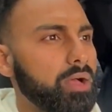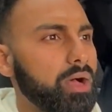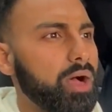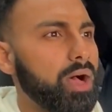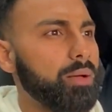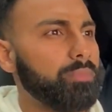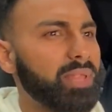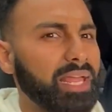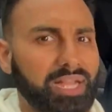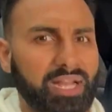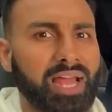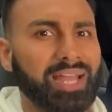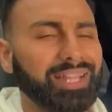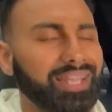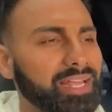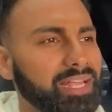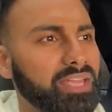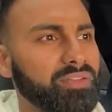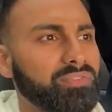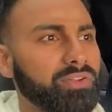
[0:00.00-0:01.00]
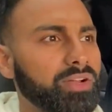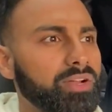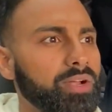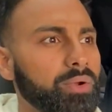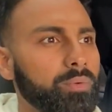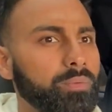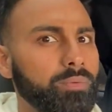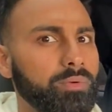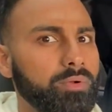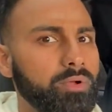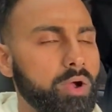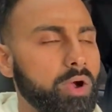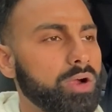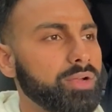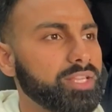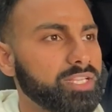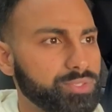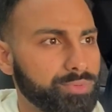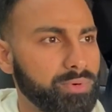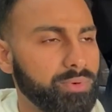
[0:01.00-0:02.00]
Like kind of like if you're in a
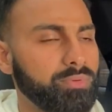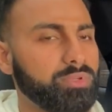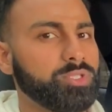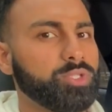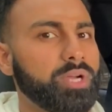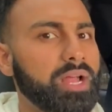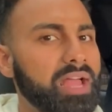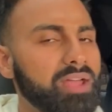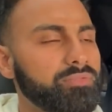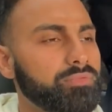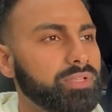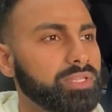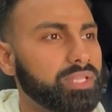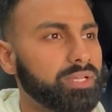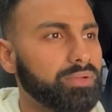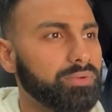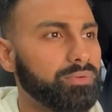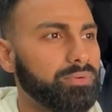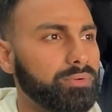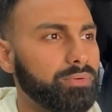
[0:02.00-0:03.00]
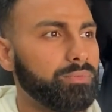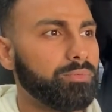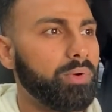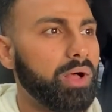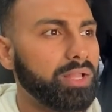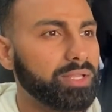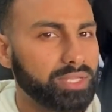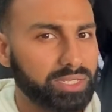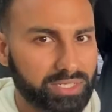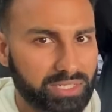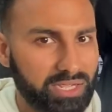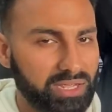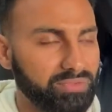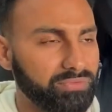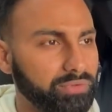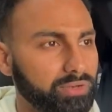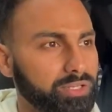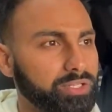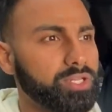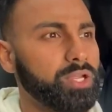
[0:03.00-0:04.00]
car that's rear-wheel drive with the welded
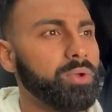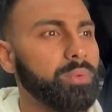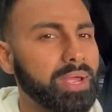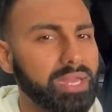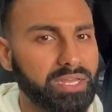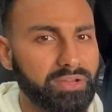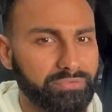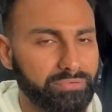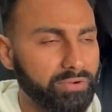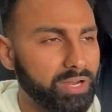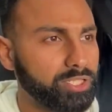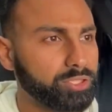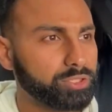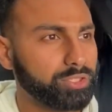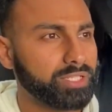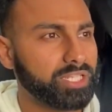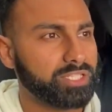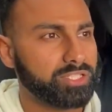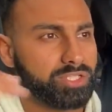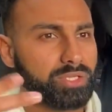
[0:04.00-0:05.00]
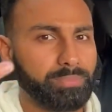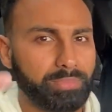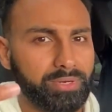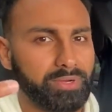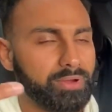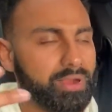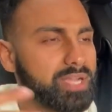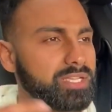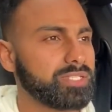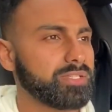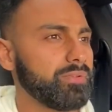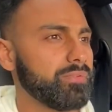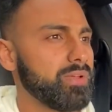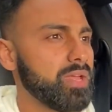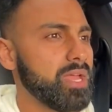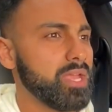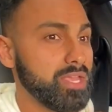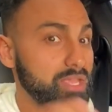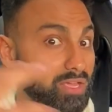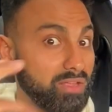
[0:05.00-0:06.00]
diff or a two-way differential that's super
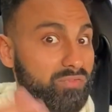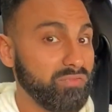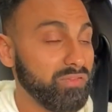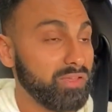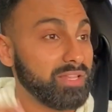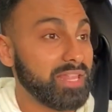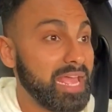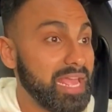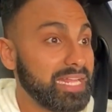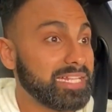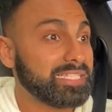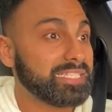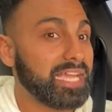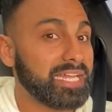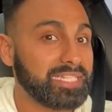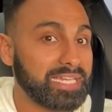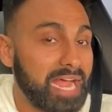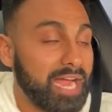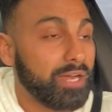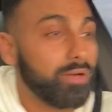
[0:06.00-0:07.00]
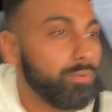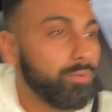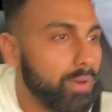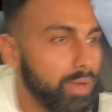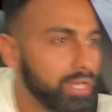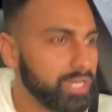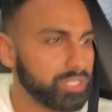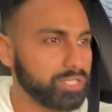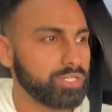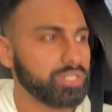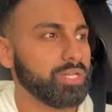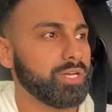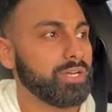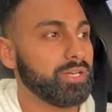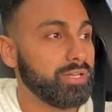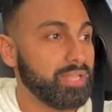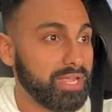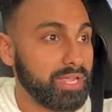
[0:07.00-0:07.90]
aggressive, you can feel that inside tire wanting to turn.